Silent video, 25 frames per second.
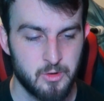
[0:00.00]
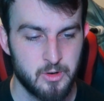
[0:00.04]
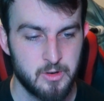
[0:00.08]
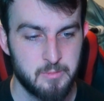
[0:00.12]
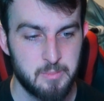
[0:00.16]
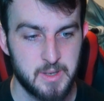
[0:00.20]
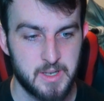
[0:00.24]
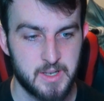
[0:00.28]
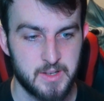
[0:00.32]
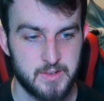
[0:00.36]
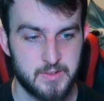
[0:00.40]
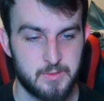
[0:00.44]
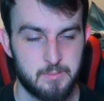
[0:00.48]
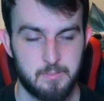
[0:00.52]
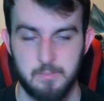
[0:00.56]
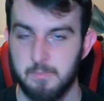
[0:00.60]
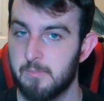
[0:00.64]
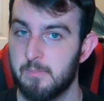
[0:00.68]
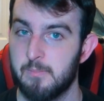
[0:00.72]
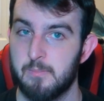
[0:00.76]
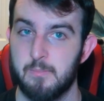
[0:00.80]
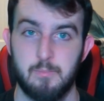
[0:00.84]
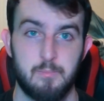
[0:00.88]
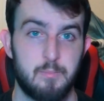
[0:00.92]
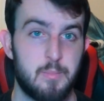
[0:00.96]
blank keyboard,
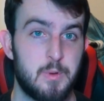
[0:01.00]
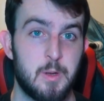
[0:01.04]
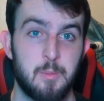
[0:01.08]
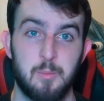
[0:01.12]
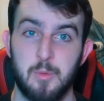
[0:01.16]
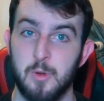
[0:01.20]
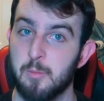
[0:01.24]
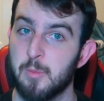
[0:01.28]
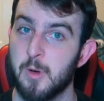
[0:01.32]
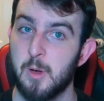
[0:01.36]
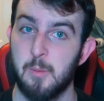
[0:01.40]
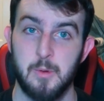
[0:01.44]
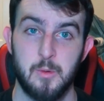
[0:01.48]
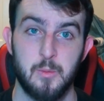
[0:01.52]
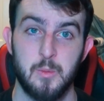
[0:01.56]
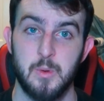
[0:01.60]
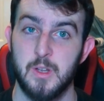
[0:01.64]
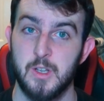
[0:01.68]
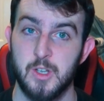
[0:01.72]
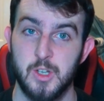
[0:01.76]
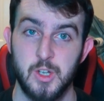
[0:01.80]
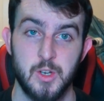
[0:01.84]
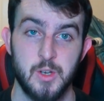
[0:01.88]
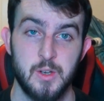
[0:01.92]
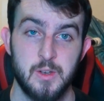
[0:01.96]
because people are
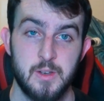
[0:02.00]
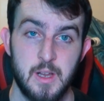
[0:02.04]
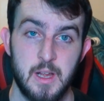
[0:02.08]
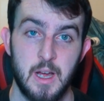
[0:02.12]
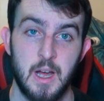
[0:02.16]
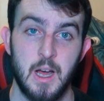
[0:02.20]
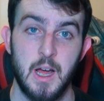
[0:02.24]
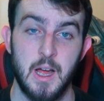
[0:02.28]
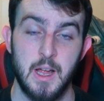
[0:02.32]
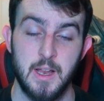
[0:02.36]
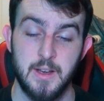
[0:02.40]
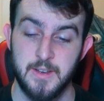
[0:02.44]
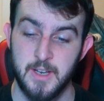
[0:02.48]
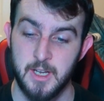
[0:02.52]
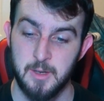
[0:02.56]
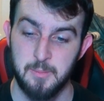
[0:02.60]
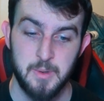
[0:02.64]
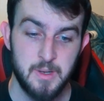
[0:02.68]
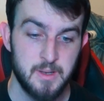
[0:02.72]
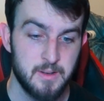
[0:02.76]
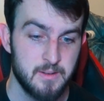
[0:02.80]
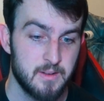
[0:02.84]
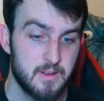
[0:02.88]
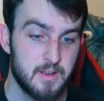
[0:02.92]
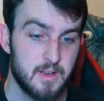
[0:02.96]
probably really good at
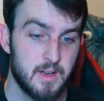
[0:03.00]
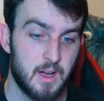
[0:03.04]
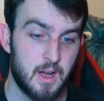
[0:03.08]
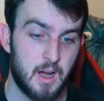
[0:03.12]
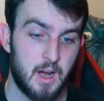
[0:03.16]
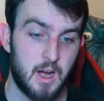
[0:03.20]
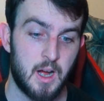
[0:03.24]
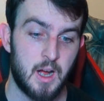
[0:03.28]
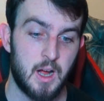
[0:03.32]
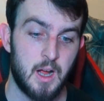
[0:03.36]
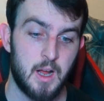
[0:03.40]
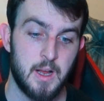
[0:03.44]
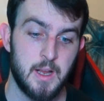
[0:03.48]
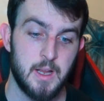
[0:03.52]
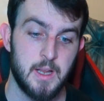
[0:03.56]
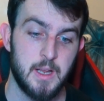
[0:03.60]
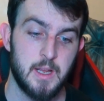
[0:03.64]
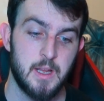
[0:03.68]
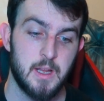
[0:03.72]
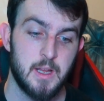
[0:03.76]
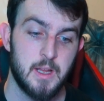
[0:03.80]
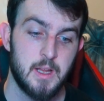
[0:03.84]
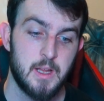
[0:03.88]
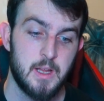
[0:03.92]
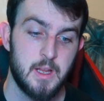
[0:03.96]
typing.
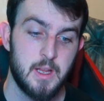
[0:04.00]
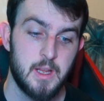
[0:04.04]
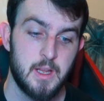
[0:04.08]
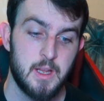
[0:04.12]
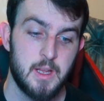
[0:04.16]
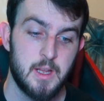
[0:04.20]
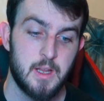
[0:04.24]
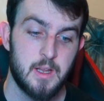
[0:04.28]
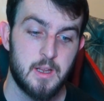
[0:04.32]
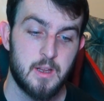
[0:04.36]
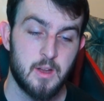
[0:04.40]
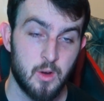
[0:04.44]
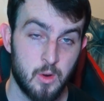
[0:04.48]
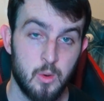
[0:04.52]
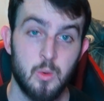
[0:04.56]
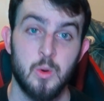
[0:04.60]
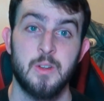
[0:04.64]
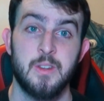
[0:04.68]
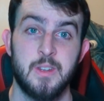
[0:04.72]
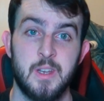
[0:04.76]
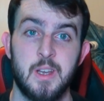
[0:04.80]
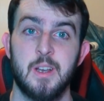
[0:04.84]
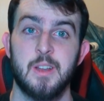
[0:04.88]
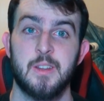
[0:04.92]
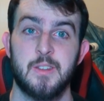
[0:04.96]
I
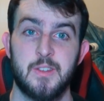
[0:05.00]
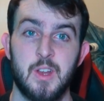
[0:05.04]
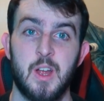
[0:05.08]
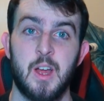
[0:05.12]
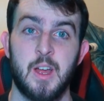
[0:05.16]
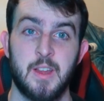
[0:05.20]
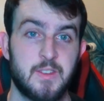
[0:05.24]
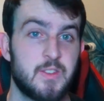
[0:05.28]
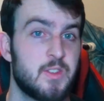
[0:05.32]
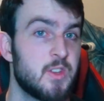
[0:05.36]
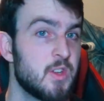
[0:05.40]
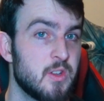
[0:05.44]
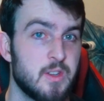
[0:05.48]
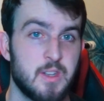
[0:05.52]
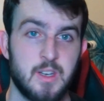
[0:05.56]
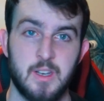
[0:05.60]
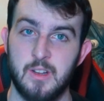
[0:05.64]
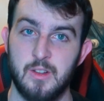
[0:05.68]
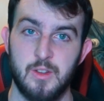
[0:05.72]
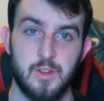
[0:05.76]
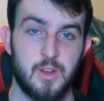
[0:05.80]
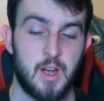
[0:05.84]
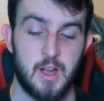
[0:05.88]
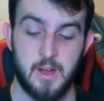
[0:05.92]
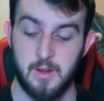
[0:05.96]
always need to. St I
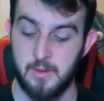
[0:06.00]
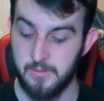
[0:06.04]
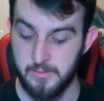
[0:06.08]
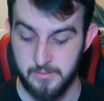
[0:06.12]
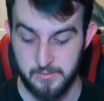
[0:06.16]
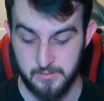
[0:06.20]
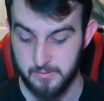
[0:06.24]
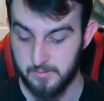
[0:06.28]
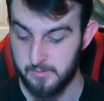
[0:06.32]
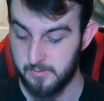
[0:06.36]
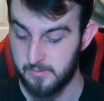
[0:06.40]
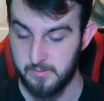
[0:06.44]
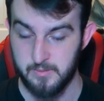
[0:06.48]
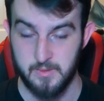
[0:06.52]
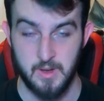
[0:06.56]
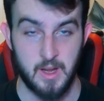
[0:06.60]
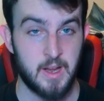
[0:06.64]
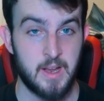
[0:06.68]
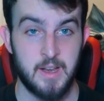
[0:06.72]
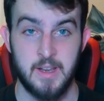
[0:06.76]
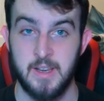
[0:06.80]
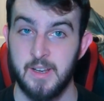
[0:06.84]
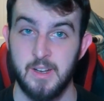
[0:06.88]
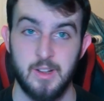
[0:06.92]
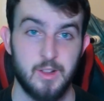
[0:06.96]
still need to. Look, I
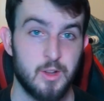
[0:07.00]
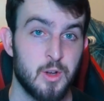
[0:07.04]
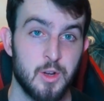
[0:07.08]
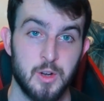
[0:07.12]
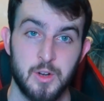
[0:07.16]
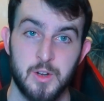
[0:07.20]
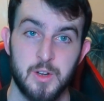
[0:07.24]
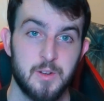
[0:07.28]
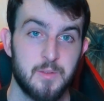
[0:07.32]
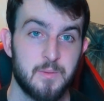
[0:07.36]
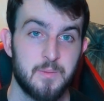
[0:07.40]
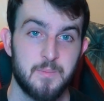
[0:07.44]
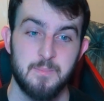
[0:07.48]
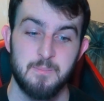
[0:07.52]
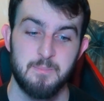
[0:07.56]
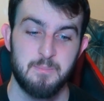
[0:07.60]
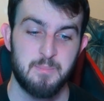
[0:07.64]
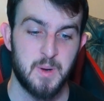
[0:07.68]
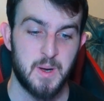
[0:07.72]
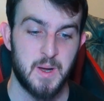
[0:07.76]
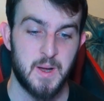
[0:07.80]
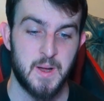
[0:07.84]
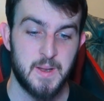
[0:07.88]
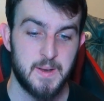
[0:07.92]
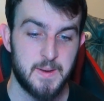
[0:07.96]
I need to look,
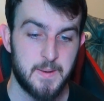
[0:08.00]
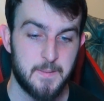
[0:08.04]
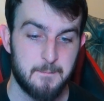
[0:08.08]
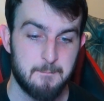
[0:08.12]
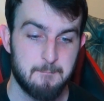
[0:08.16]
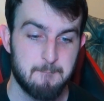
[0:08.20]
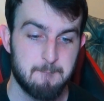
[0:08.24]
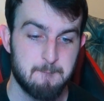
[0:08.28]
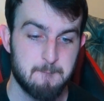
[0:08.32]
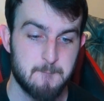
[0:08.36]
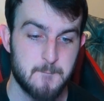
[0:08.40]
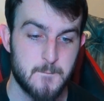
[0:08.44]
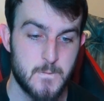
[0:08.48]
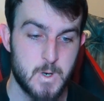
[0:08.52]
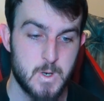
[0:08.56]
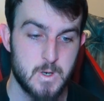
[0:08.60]
but